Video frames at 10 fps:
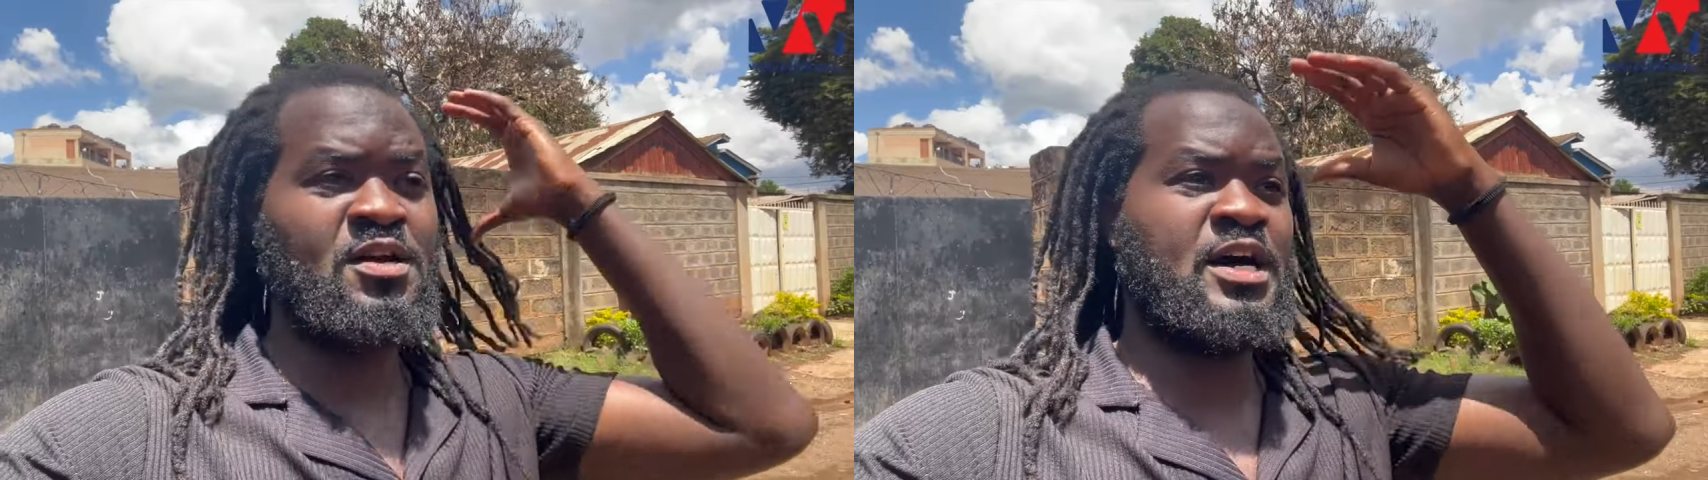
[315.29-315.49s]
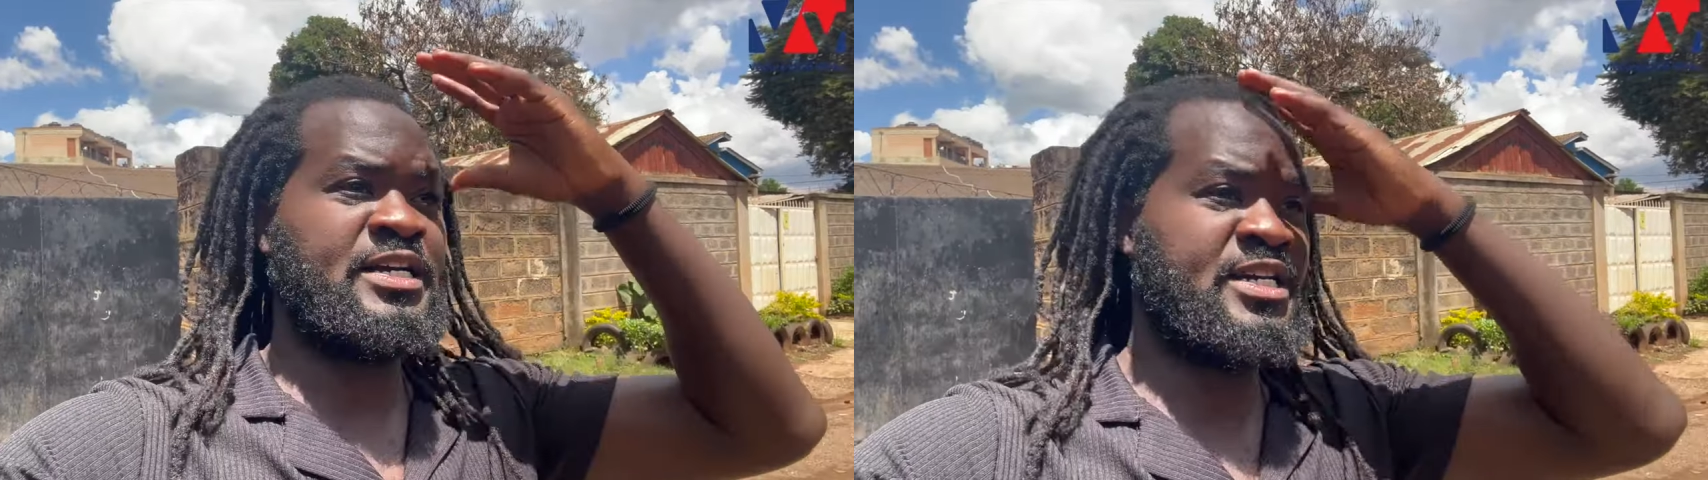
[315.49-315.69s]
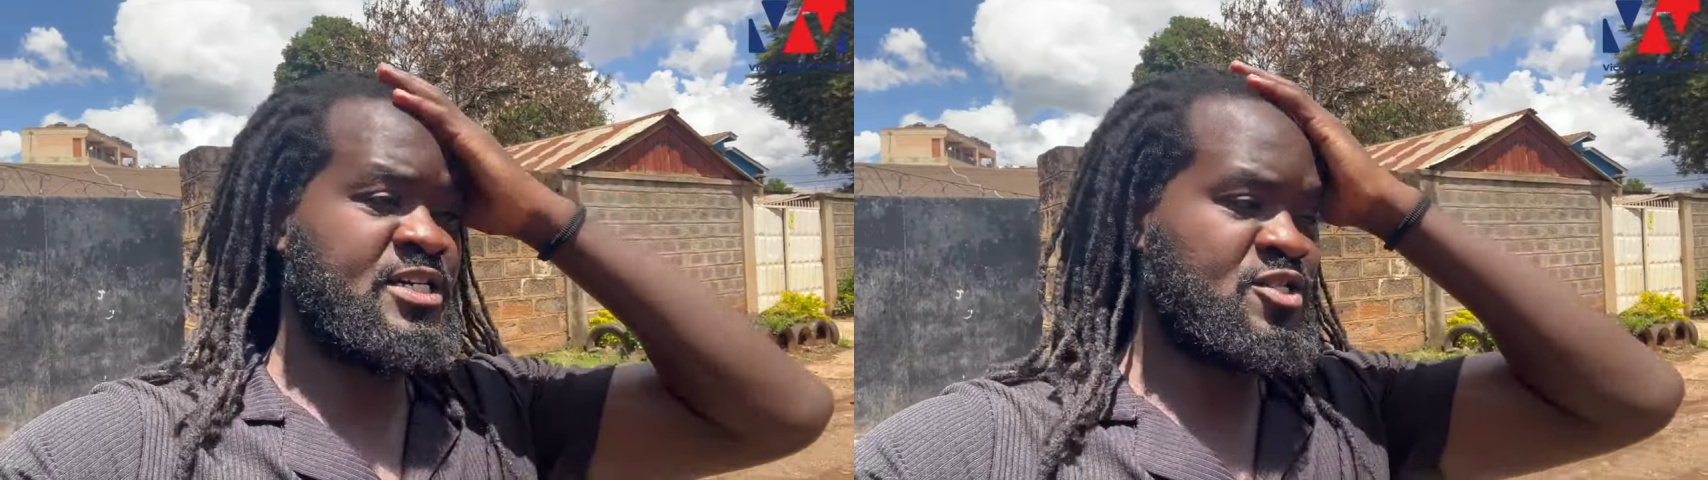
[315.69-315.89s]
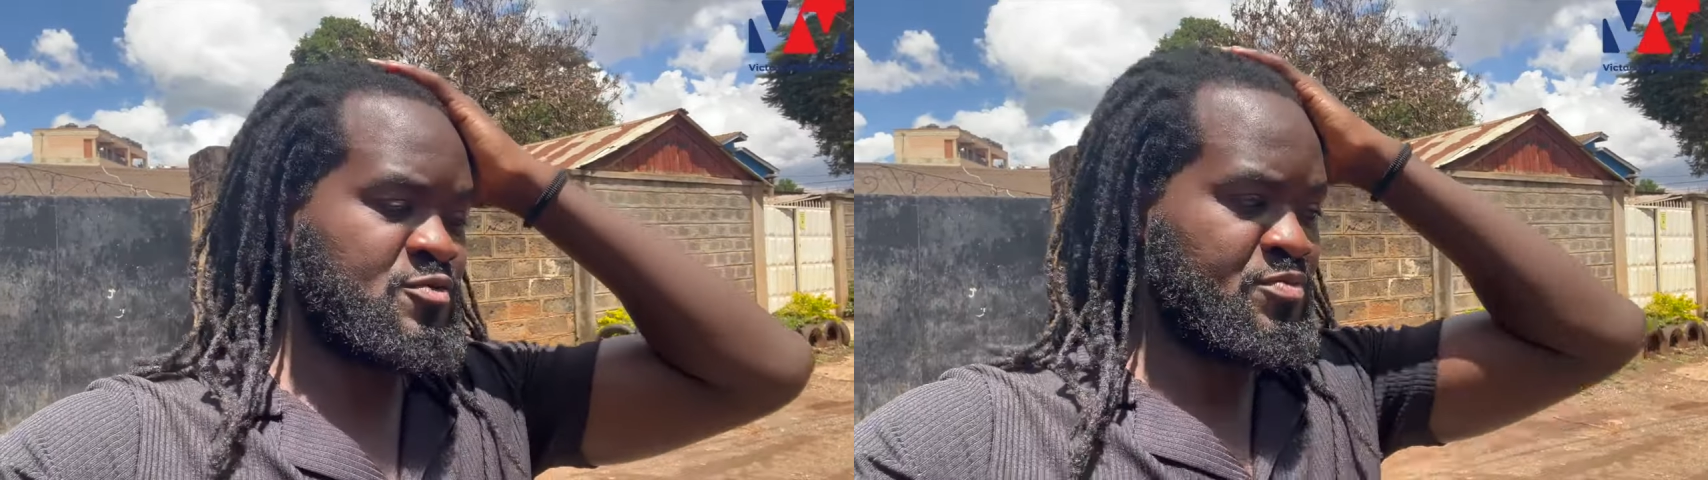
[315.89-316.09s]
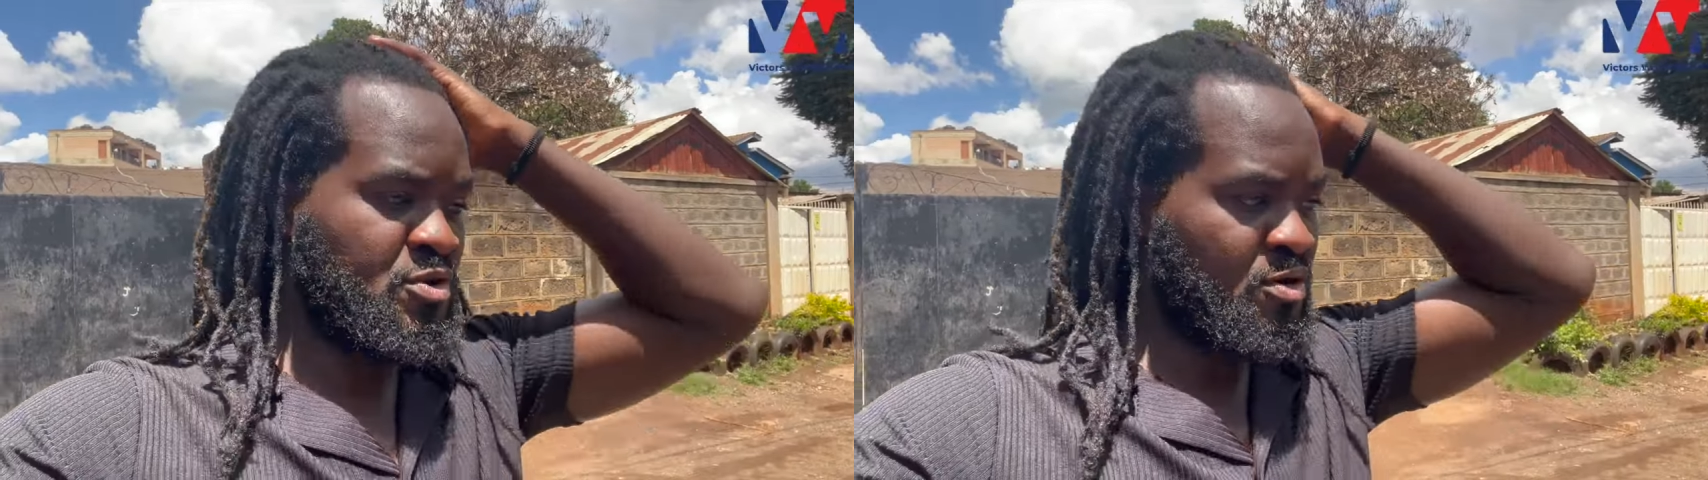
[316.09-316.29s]
a dance
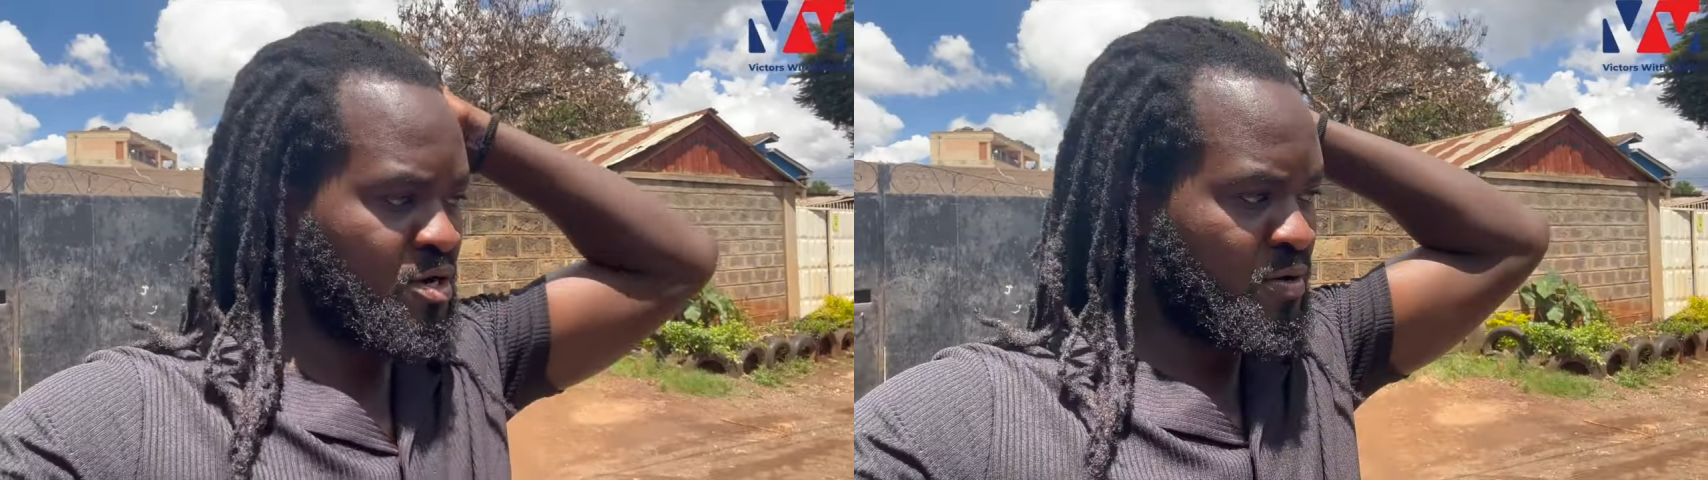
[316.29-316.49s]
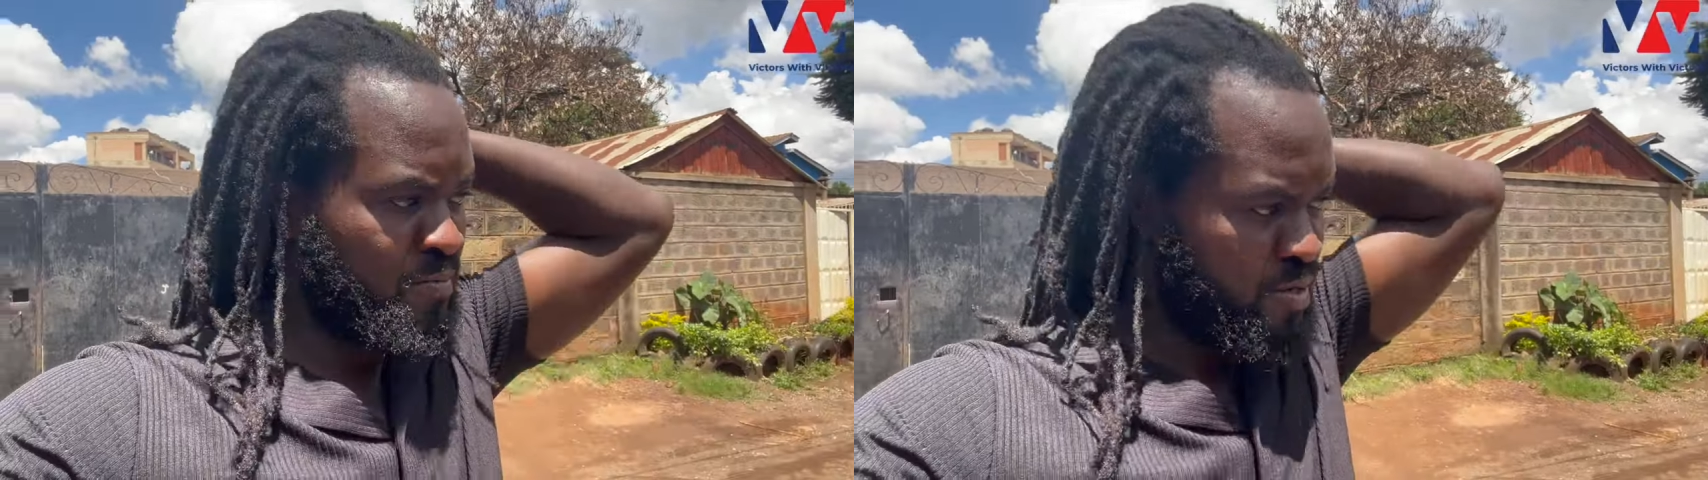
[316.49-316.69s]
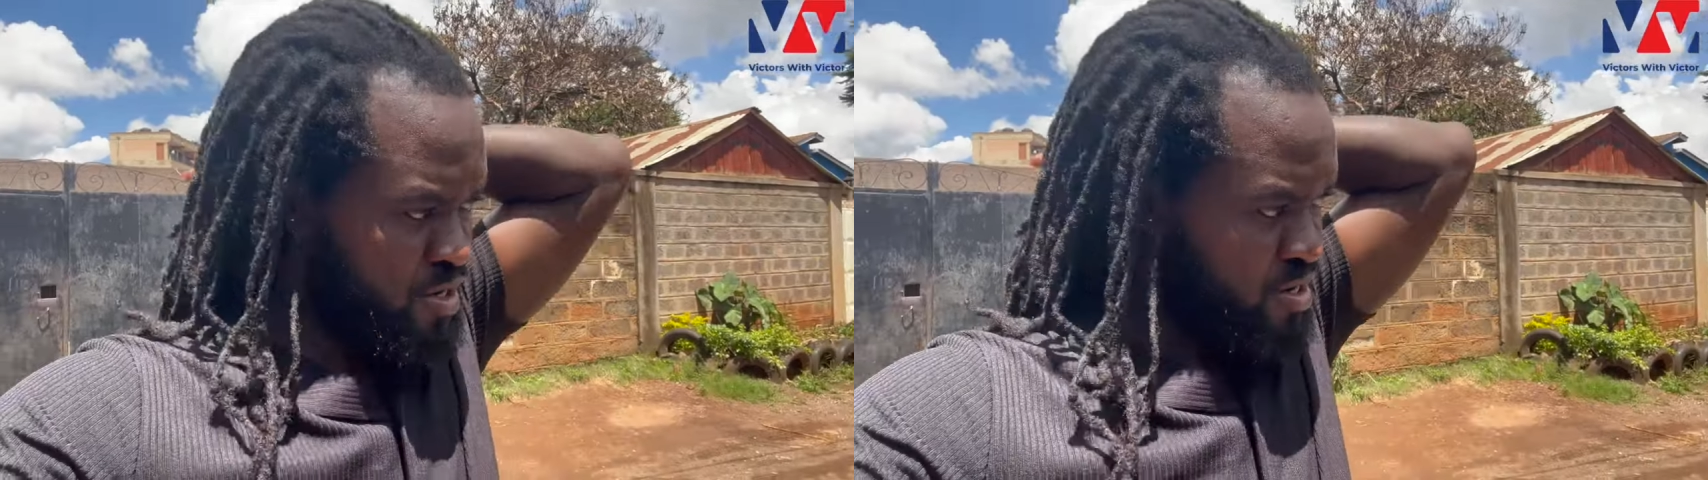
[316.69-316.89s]
program,